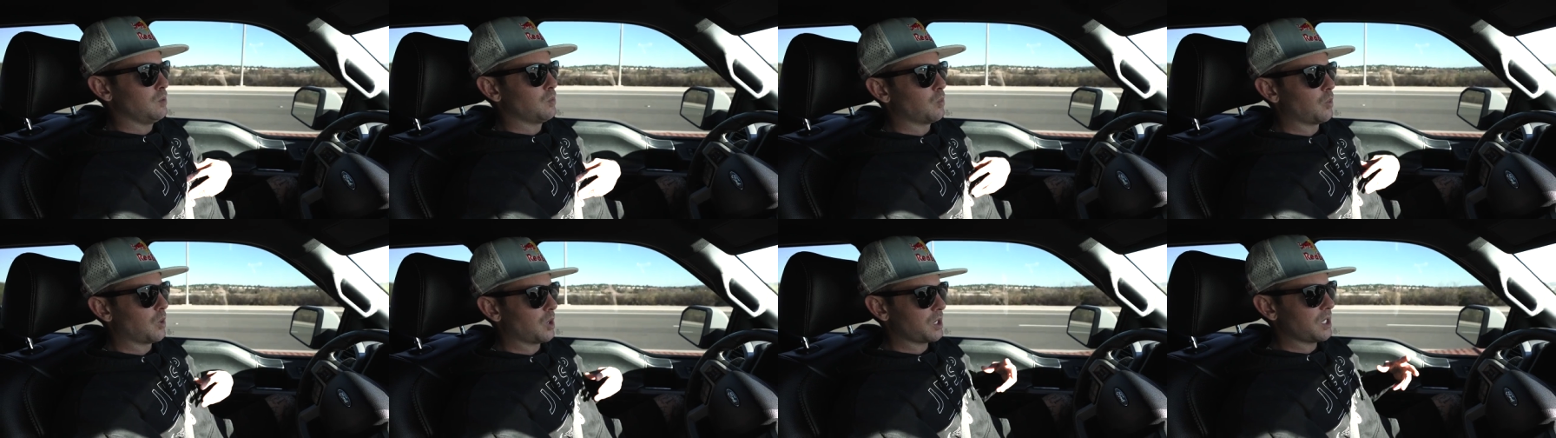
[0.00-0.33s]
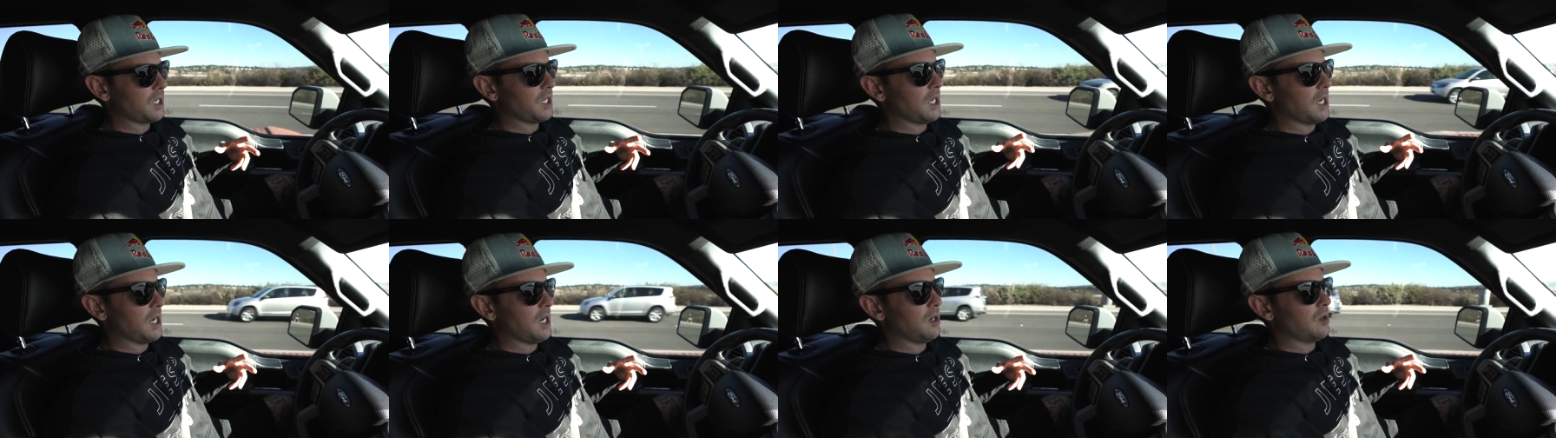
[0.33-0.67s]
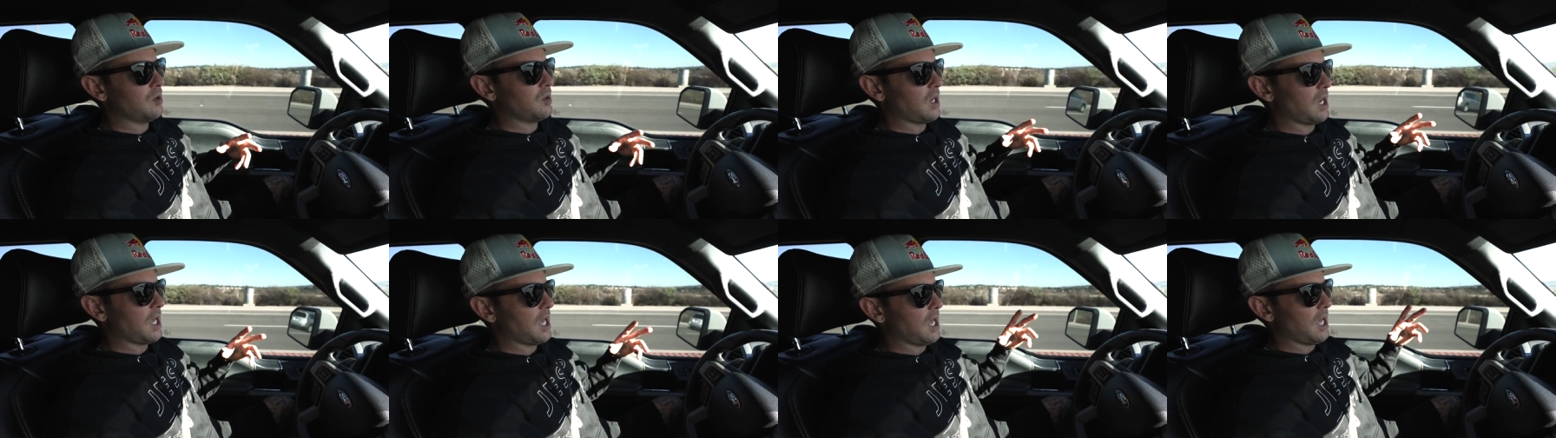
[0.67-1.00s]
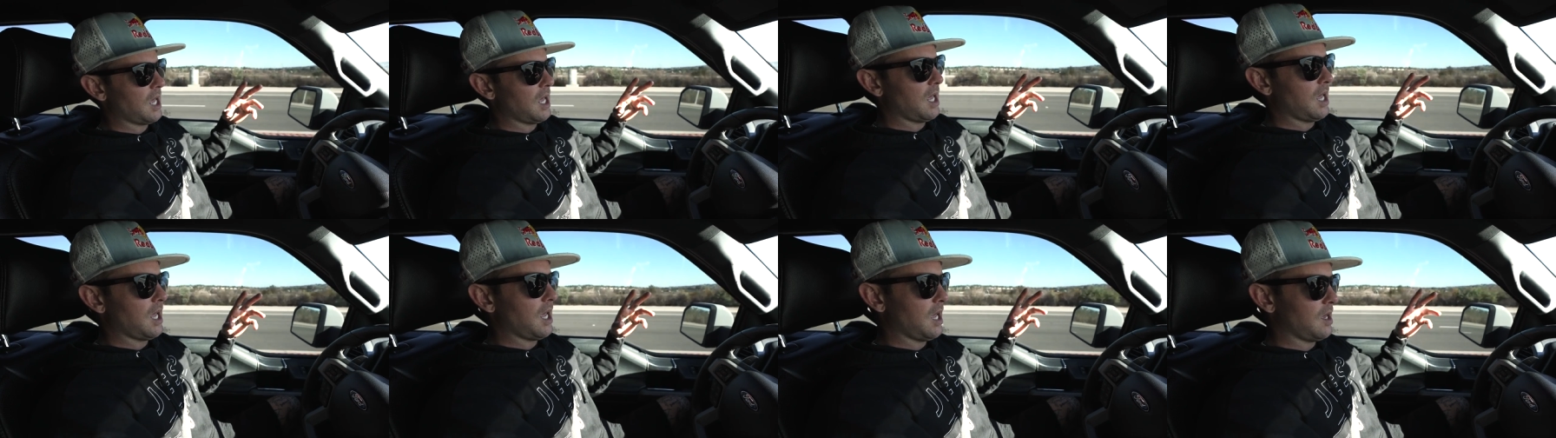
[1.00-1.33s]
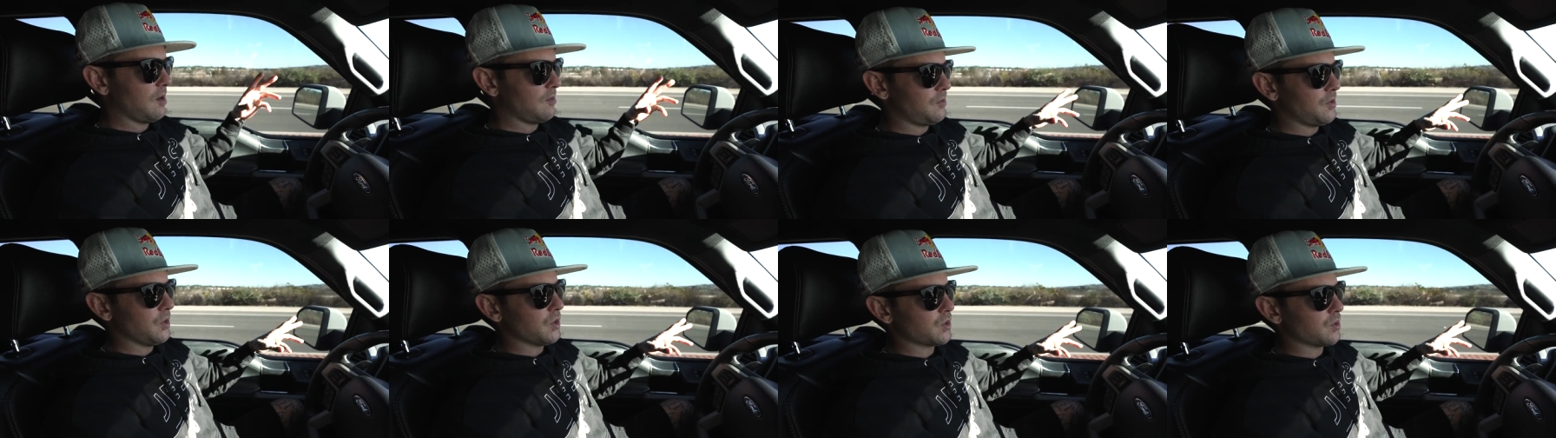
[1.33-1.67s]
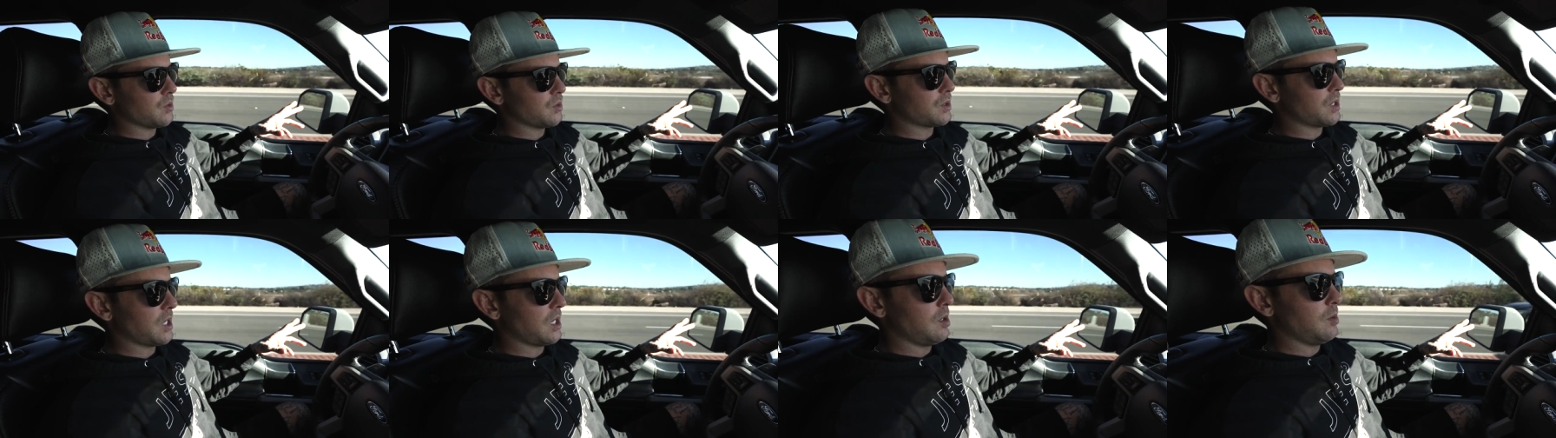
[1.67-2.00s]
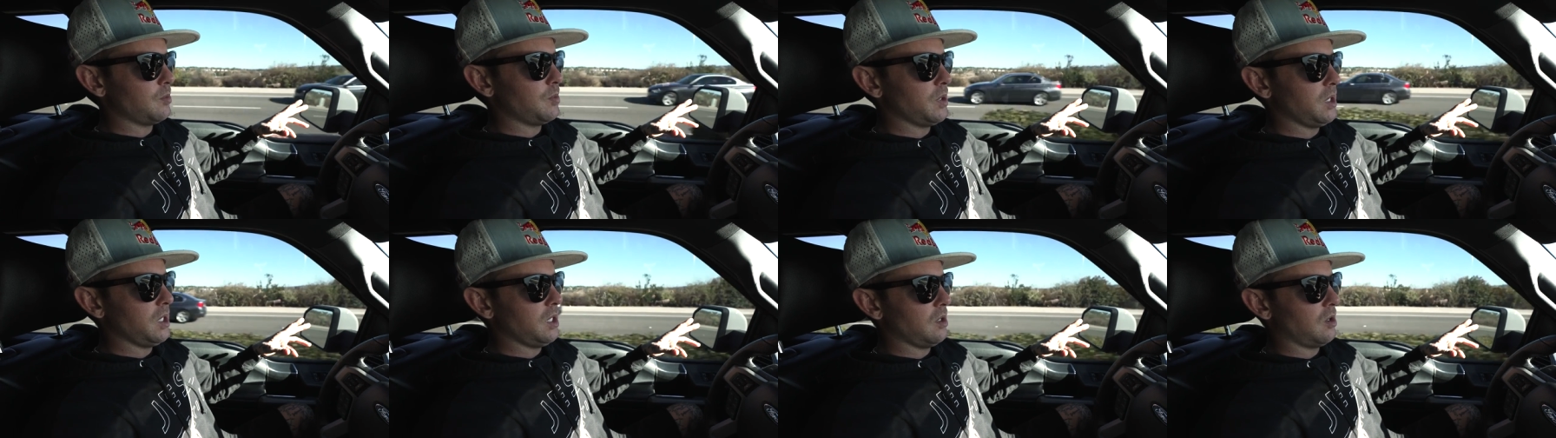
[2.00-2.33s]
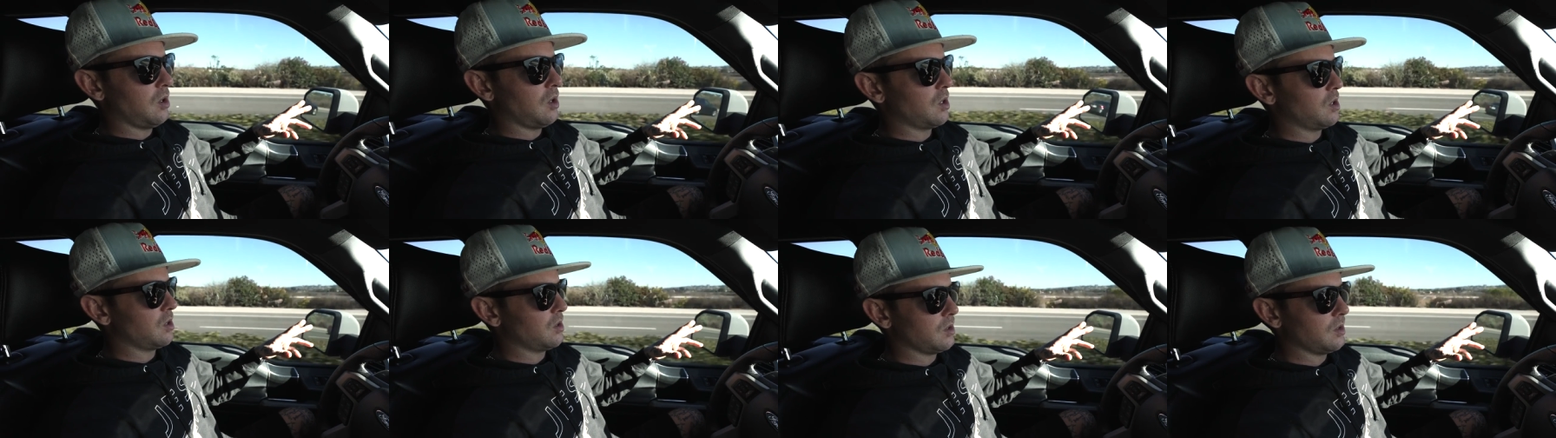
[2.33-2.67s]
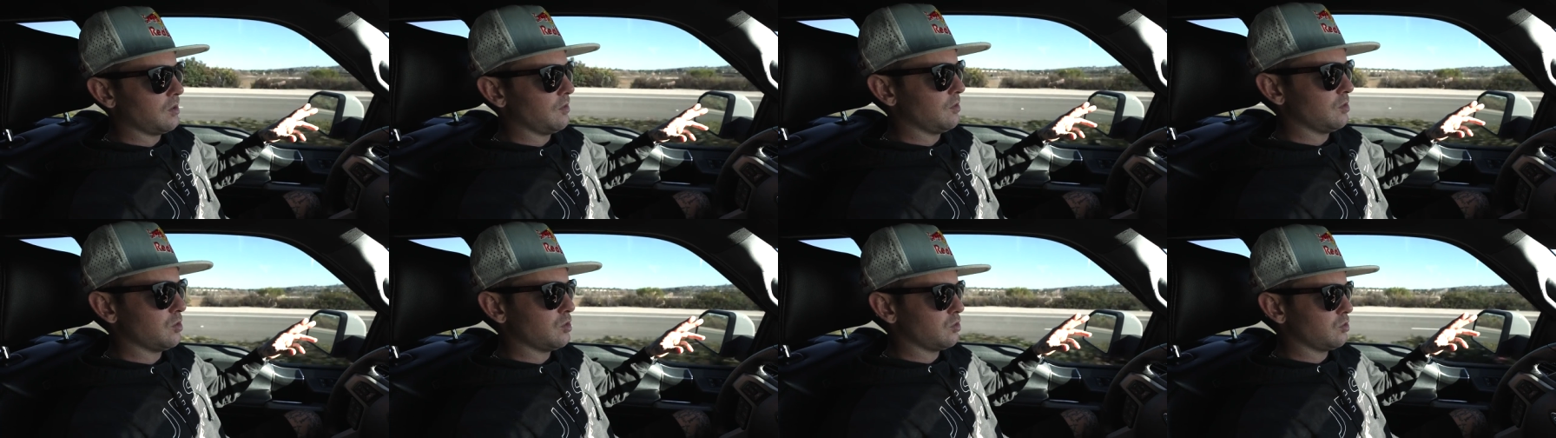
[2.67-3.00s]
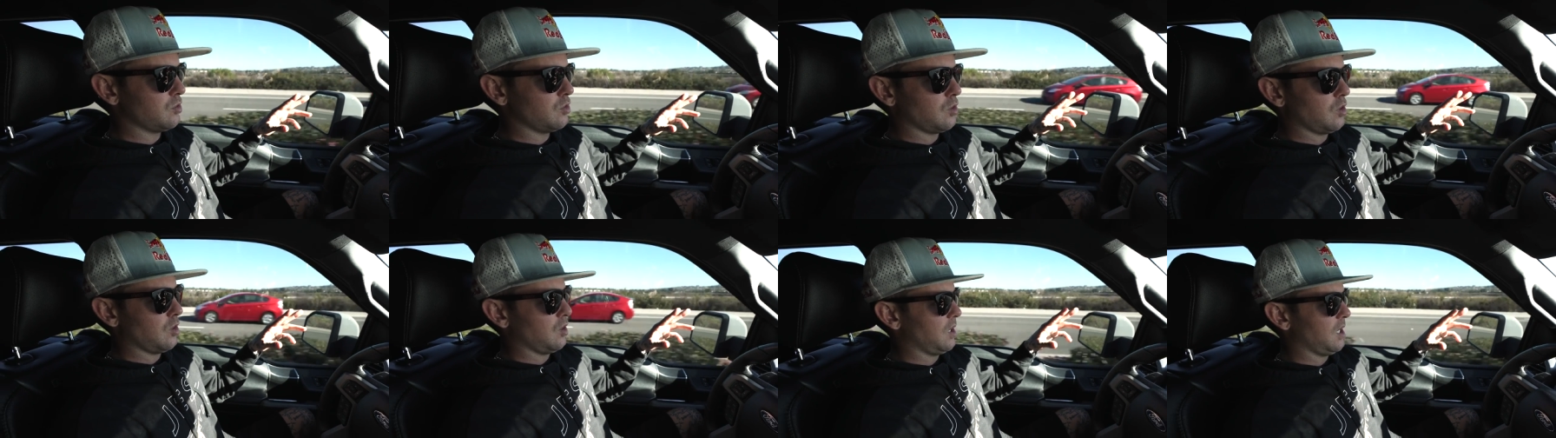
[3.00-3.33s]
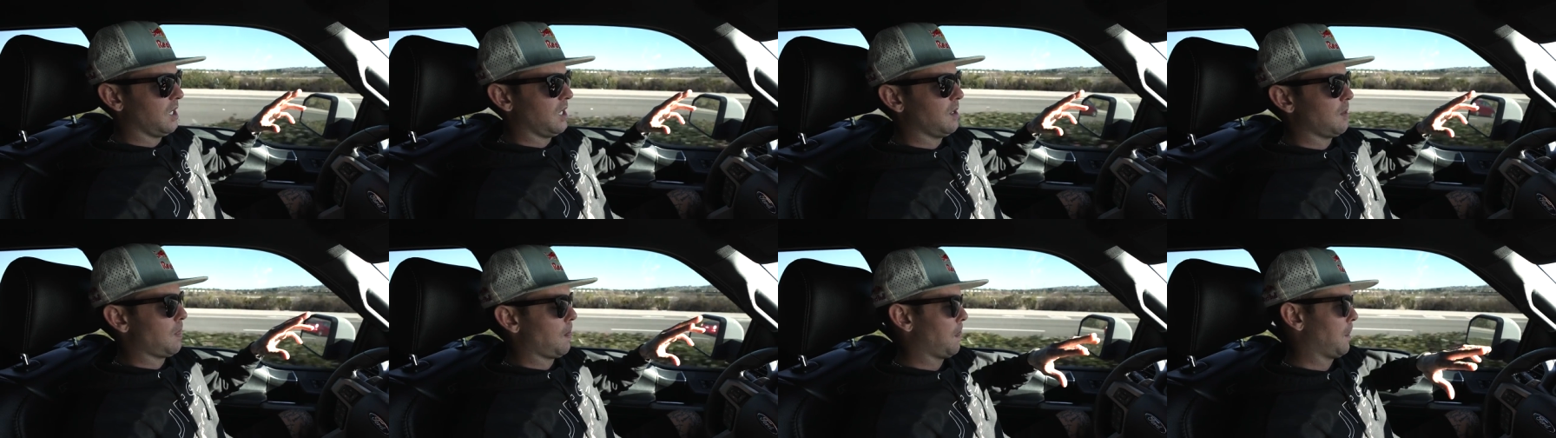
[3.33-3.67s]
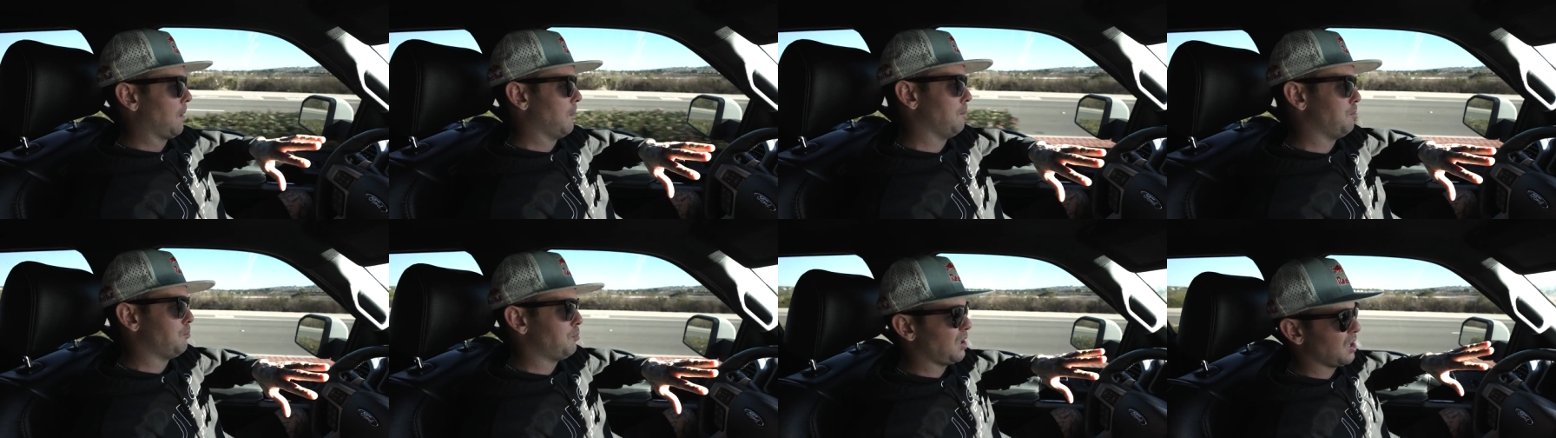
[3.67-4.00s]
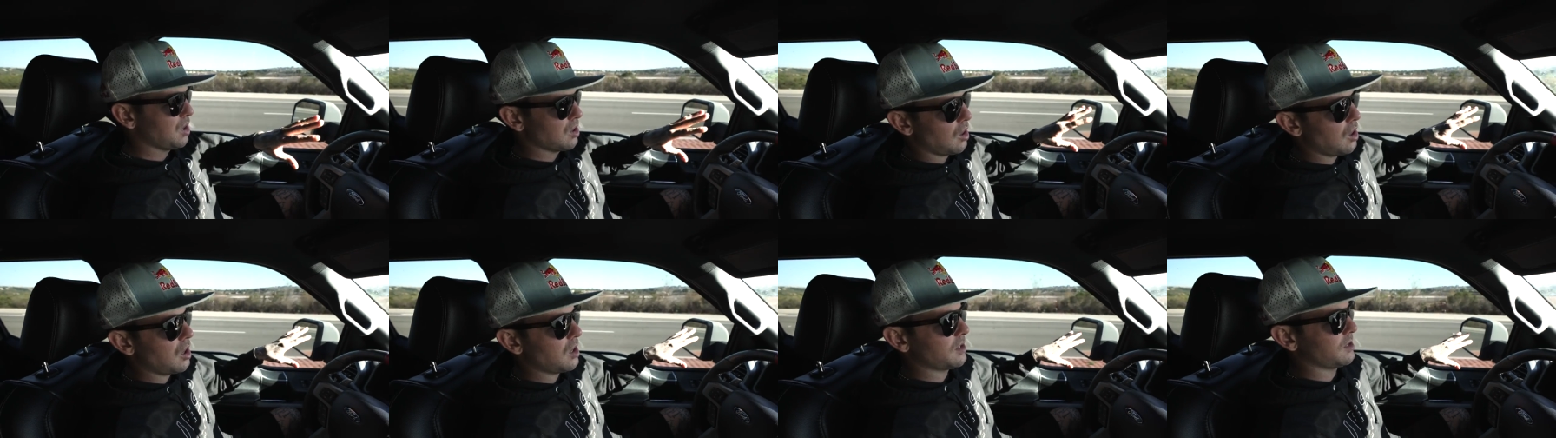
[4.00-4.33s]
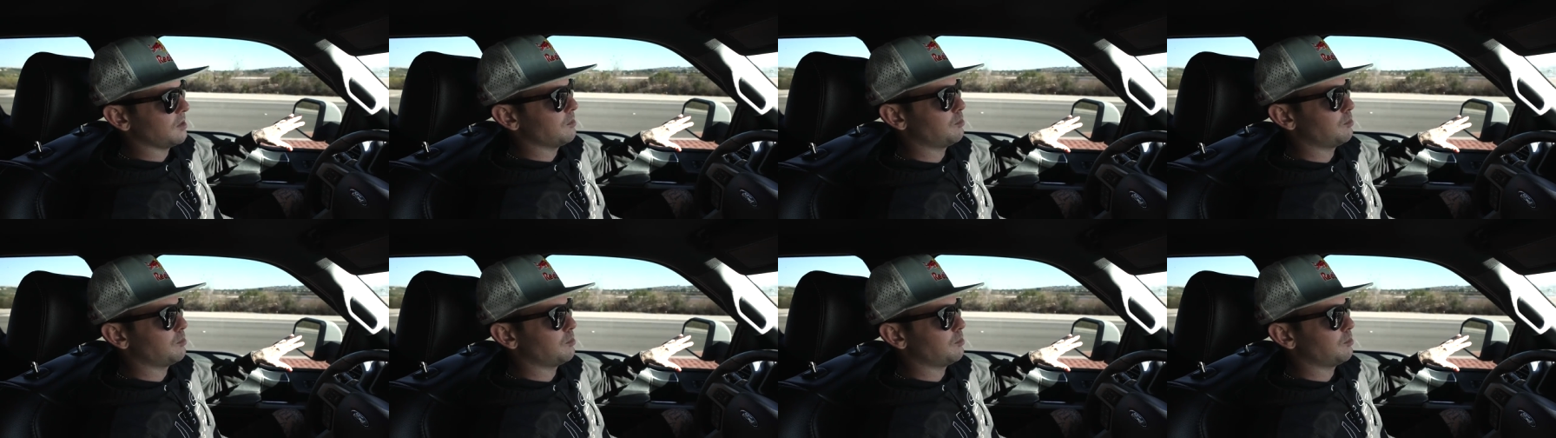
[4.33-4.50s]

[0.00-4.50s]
working out and physical therapy are beyond